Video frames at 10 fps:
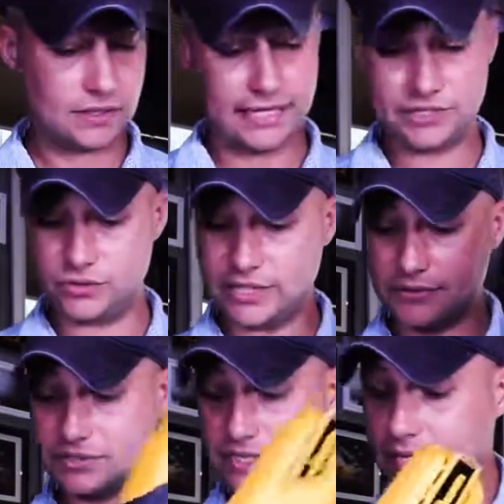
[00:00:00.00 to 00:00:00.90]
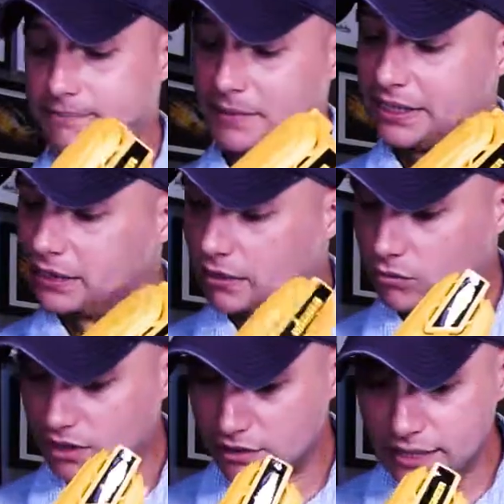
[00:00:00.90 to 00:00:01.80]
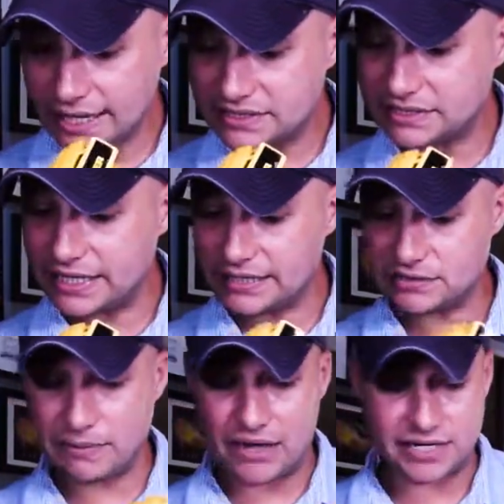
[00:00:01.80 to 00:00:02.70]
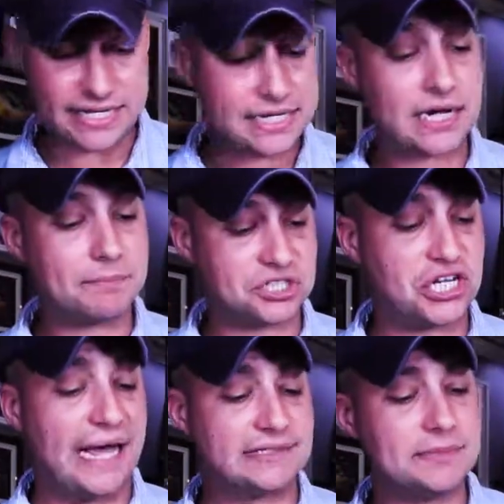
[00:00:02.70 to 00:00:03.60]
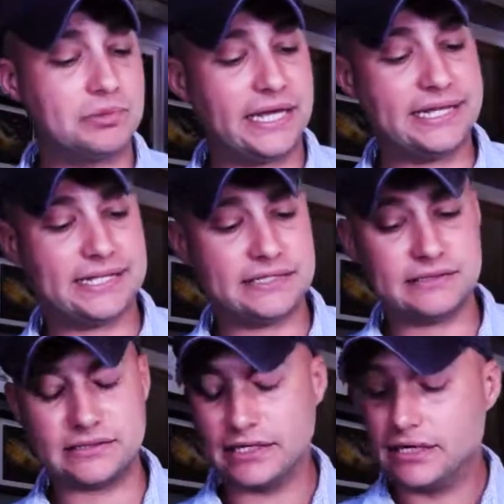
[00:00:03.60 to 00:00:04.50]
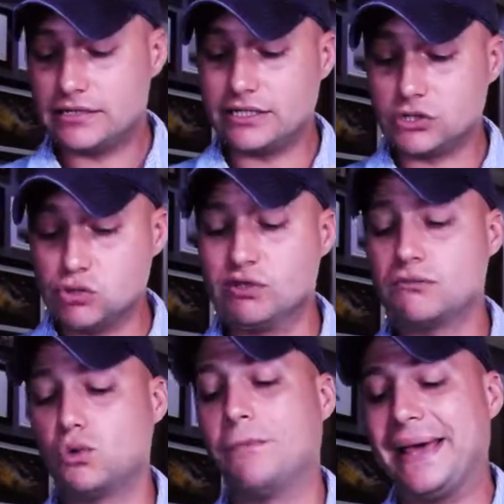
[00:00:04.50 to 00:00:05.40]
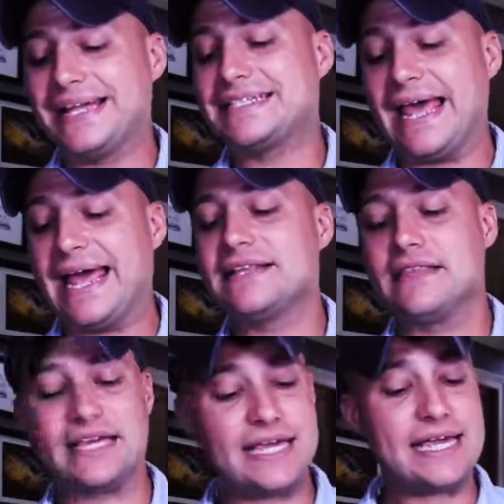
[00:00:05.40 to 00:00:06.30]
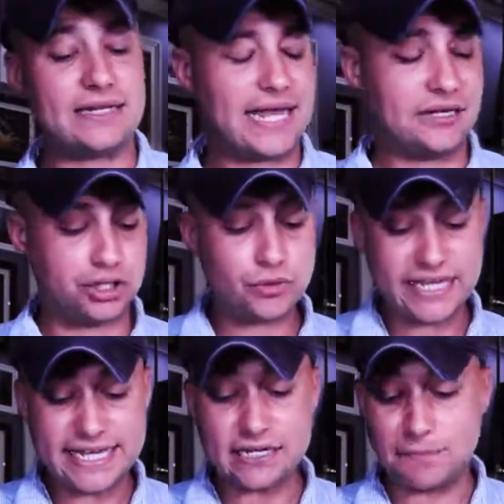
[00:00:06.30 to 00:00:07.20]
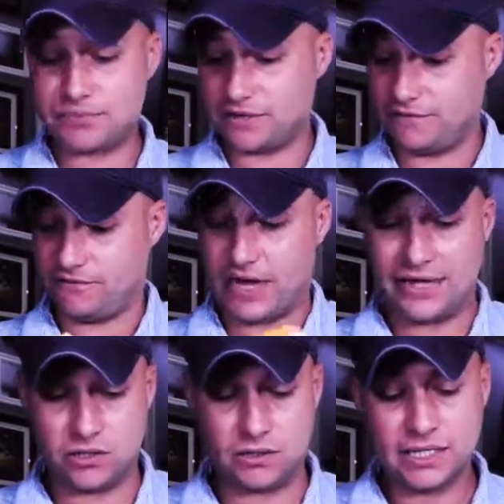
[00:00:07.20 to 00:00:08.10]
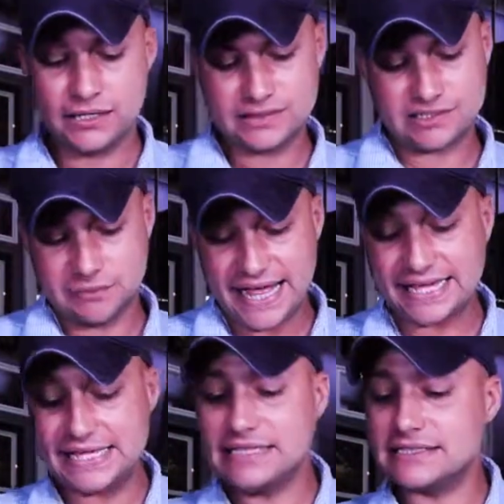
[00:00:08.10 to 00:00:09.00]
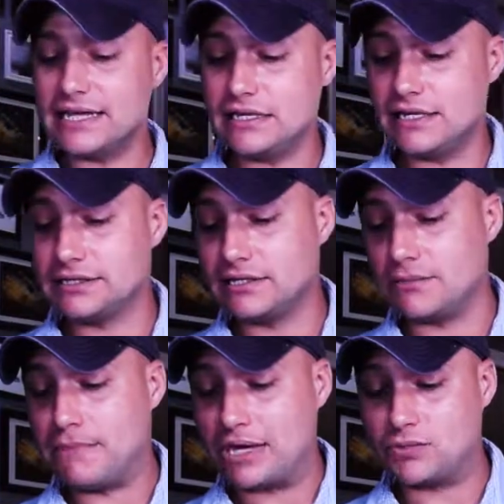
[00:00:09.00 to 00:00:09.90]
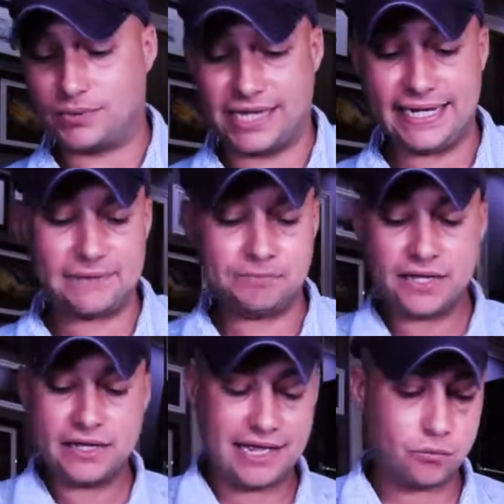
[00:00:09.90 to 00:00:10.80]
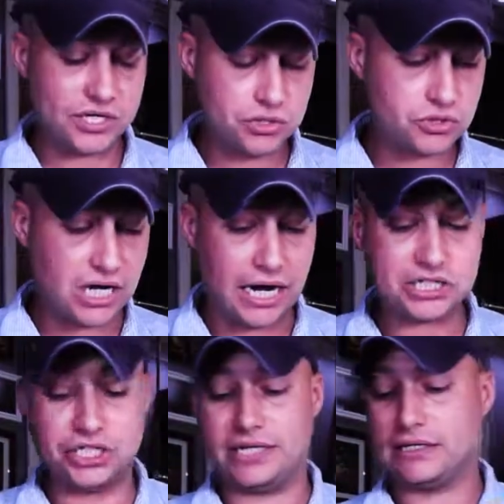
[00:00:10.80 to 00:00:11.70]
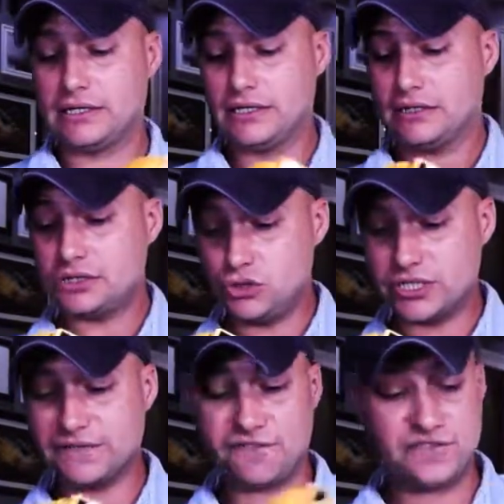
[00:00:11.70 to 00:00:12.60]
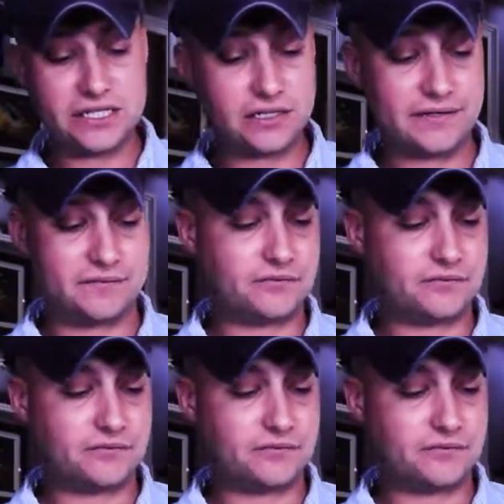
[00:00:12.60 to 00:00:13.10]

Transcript: and do the other side. One of the nice things about heating up a chassis plate is the aluminum will maintain the heat. As you heat up the vinyl, some of that heat's getting into the metal plate, and when you touch it, you can feel it